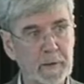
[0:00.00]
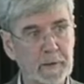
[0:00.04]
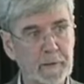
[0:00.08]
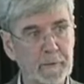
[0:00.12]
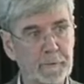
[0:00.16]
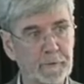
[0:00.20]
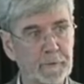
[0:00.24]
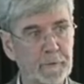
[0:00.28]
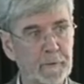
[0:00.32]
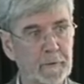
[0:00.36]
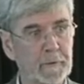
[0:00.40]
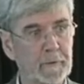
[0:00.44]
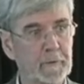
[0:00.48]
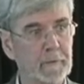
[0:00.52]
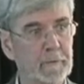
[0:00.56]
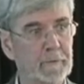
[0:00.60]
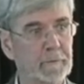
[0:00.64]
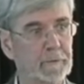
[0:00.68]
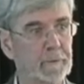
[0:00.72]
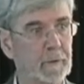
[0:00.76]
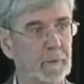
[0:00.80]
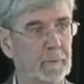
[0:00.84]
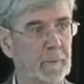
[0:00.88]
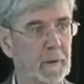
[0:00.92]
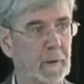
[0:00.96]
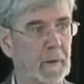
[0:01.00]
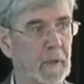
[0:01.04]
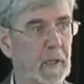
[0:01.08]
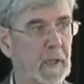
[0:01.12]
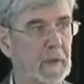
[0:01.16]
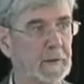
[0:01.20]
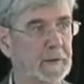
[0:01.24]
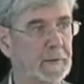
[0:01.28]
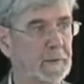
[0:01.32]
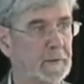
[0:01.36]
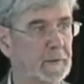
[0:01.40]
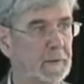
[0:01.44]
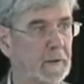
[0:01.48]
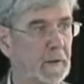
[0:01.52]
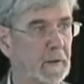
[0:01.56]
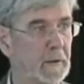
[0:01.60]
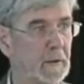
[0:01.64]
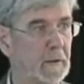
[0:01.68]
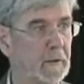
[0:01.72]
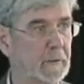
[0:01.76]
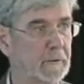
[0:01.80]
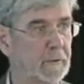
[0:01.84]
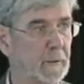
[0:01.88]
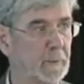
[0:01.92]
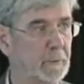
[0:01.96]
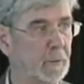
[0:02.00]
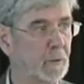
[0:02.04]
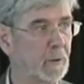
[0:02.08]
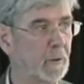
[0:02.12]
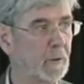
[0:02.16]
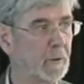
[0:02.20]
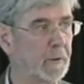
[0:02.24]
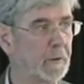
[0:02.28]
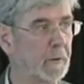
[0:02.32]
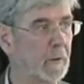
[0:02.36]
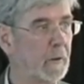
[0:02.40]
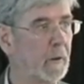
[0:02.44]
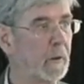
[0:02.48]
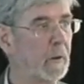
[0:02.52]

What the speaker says: different from the last report,